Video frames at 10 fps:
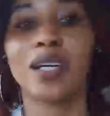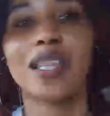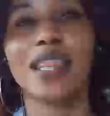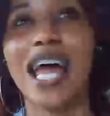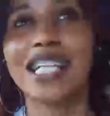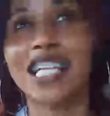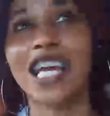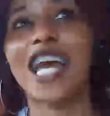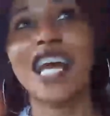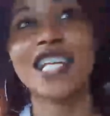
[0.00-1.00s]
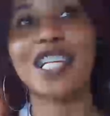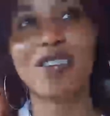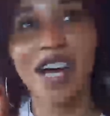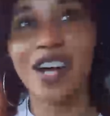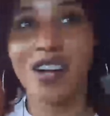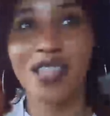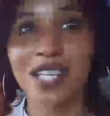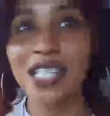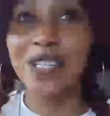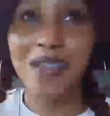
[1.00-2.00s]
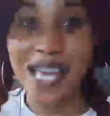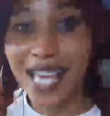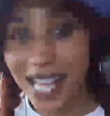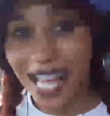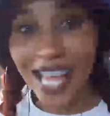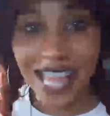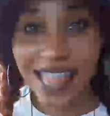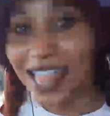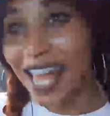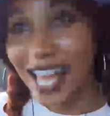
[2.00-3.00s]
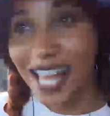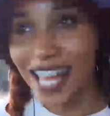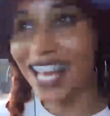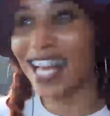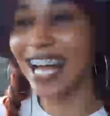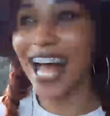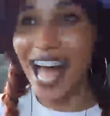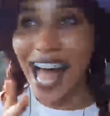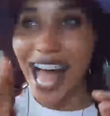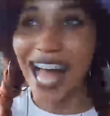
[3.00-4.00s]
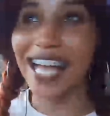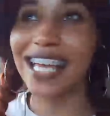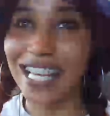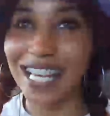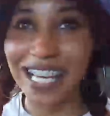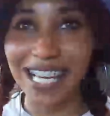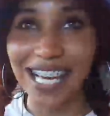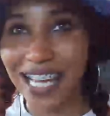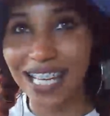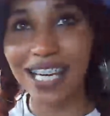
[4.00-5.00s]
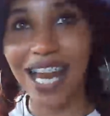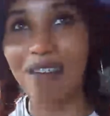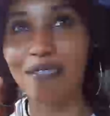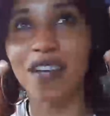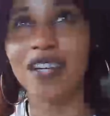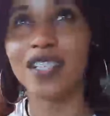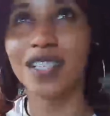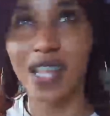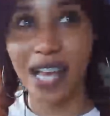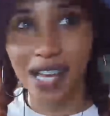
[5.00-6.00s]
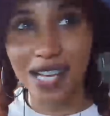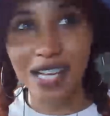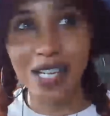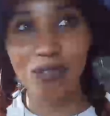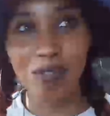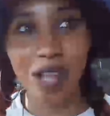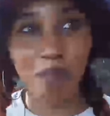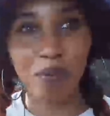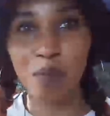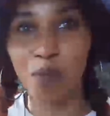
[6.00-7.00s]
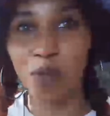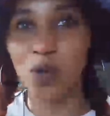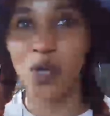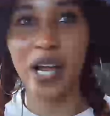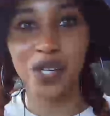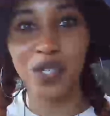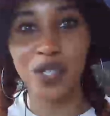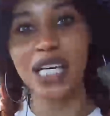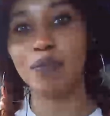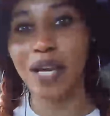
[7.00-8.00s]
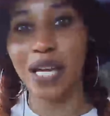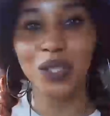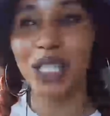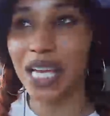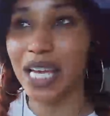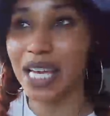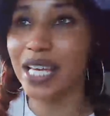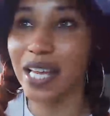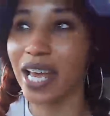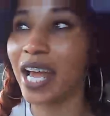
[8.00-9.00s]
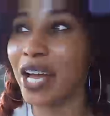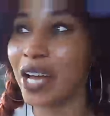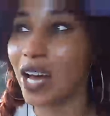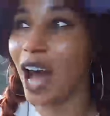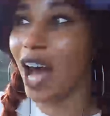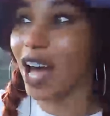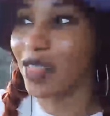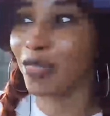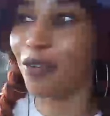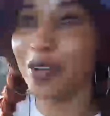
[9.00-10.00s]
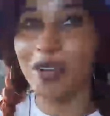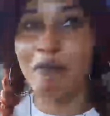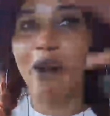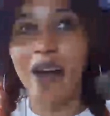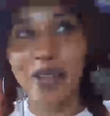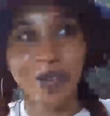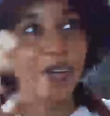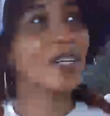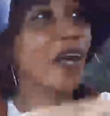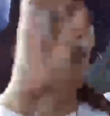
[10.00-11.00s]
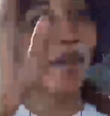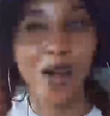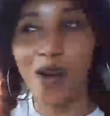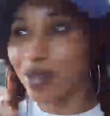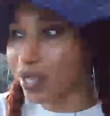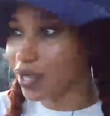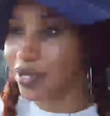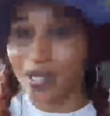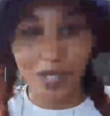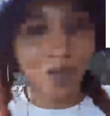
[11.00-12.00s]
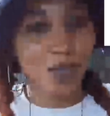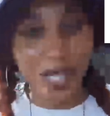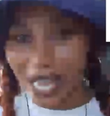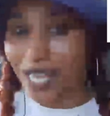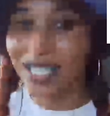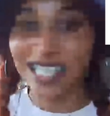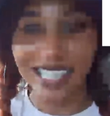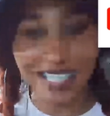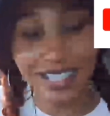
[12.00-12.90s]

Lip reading: That's crazy, right? All this sweet thing. I can hear, I can like visualize like people, you know how they used to dance back in the old days, like throwing their partners up and all this dancing.